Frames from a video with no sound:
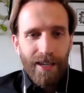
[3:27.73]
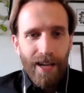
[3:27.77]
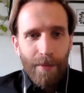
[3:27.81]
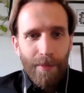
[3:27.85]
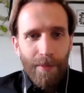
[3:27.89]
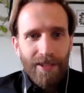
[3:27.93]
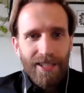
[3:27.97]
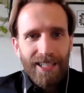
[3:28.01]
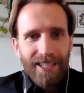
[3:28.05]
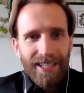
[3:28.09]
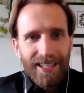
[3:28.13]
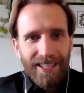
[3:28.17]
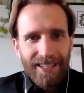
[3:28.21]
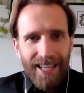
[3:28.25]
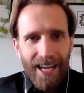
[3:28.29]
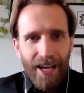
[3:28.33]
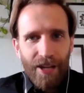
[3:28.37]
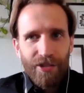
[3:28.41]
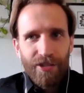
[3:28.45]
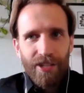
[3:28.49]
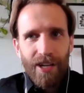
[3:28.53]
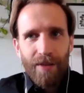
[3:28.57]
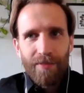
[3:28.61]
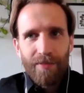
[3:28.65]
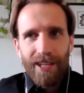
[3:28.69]
I'm not saying
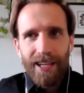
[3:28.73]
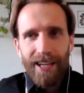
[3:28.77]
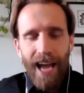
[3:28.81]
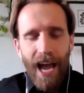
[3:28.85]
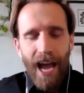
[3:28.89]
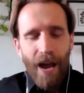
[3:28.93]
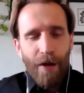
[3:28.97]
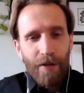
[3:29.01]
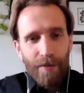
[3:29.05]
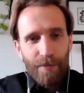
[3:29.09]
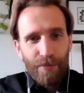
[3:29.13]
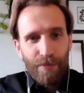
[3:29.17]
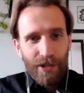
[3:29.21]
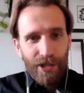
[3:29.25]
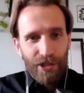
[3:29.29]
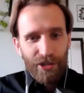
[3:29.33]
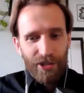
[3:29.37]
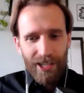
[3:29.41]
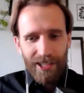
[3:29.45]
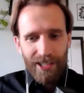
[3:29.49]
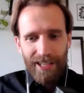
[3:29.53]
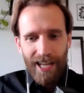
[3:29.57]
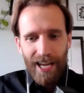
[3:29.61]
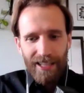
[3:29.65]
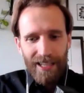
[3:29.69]
nostalgia. I'm saying I would
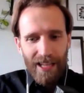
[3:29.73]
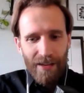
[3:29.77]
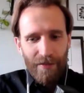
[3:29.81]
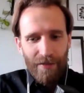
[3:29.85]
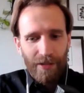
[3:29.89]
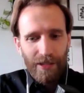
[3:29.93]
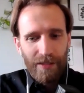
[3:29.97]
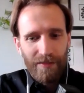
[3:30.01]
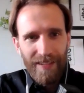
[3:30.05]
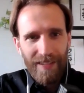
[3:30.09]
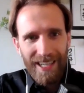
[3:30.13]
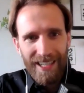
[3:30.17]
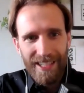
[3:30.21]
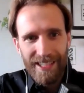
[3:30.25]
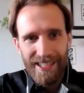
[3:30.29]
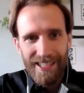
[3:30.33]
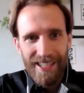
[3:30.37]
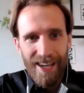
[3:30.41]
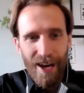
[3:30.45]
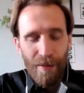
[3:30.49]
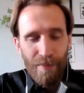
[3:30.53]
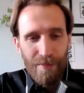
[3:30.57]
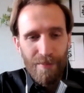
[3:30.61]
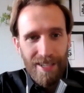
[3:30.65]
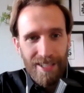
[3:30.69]
appreciate that level of like
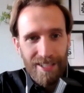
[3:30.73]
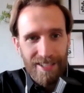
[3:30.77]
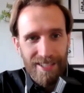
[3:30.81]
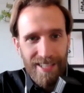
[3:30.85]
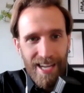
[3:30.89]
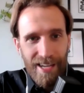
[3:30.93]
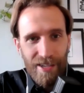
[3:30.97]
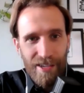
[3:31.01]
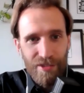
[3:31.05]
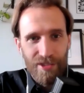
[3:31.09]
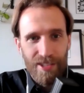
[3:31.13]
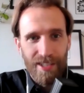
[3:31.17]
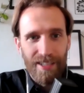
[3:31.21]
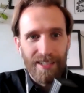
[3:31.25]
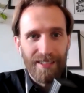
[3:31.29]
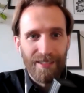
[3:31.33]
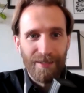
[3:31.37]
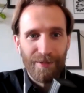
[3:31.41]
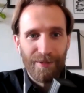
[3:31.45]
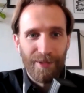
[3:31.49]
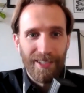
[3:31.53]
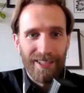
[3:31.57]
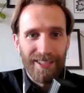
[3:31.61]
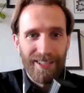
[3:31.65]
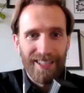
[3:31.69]
dumb nostalgia
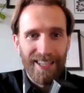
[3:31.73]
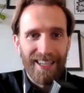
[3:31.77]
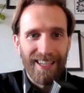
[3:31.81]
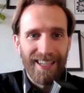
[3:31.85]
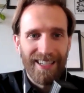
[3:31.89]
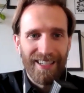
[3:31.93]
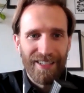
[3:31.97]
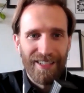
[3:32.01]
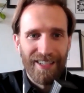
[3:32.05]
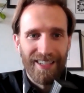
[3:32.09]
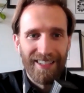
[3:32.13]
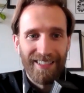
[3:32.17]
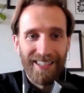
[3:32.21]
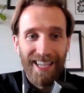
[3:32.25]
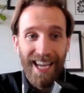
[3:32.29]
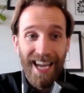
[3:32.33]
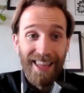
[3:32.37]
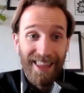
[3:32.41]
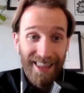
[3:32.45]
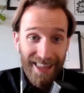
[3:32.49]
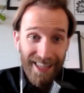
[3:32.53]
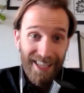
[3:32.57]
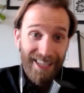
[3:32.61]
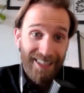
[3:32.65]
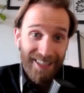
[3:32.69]
where it's like, yeah,
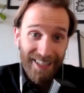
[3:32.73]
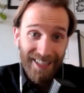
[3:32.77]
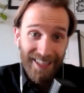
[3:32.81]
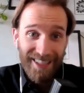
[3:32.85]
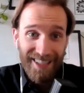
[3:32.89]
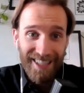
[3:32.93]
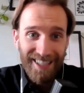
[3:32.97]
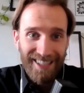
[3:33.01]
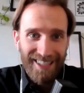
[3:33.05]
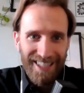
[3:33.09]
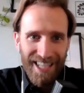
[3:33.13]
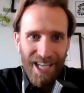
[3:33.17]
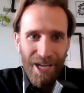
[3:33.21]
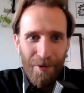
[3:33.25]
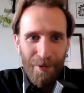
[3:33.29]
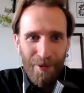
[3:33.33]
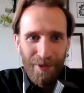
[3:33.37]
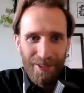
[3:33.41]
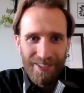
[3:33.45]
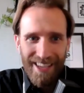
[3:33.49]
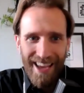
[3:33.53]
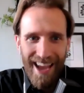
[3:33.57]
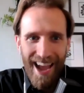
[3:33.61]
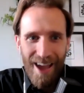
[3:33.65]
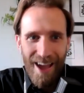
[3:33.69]
this is the sequel
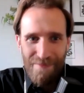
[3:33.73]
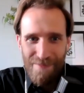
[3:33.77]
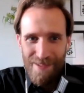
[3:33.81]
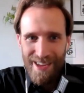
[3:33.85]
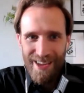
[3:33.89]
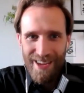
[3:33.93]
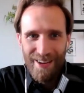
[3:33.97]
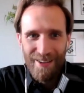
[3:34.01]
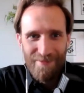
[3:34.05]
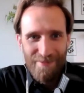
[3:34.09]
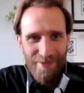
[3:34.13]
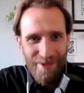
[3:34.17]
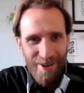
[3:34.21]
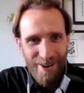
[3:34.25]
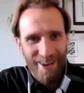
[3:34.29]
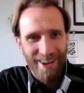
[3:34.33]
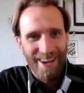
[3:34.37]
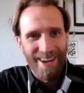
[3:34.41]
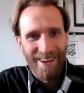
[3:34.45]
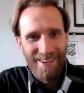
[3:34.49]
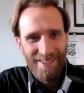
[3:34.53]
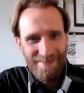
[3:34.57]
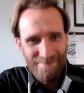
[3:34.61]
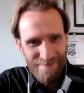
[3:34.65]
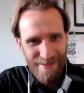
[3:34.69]
to Happy Gilmore
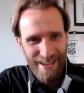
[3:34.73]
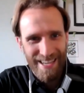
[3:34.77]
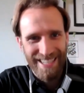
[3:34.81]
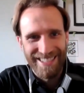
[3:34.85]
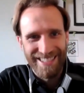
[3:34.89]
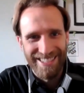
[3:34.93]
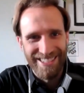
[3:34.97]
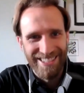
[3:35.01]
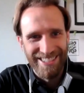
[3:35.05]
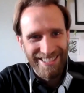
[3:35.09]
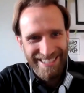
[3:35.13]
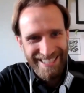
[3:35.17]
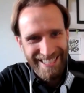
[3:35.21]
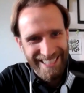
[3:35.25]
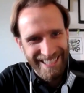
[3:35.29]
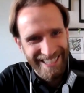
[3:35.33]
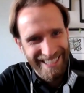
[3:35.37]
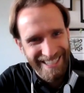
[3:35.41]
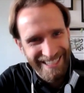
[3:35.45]
Pixels.